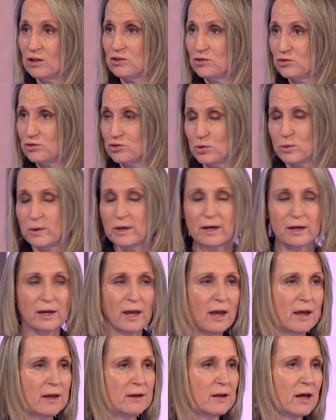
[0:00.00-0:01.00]
And you do it
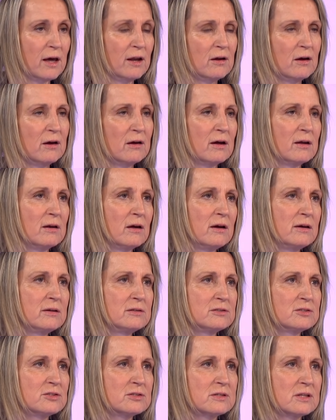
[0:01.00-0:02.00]
again. Yeah, yeah. And I
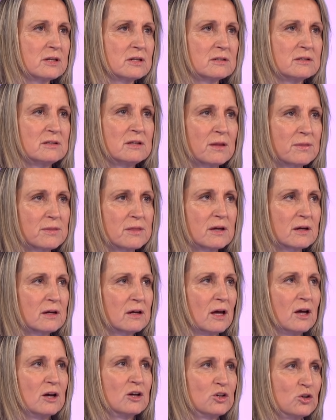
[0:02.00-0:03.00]
just think nothing
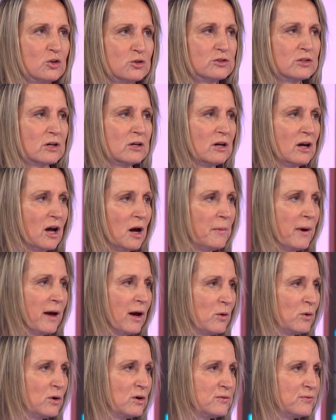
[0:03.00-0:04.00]
good can come
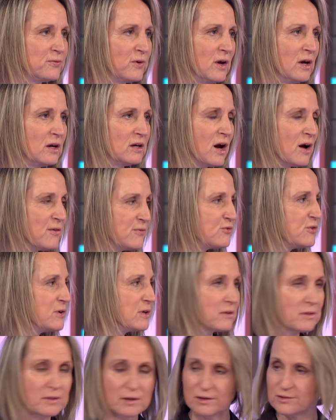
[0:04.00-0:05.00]
out of covering
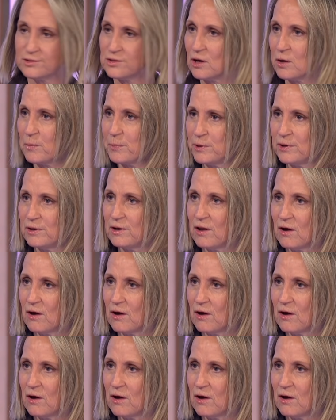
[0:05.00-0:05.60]
things up and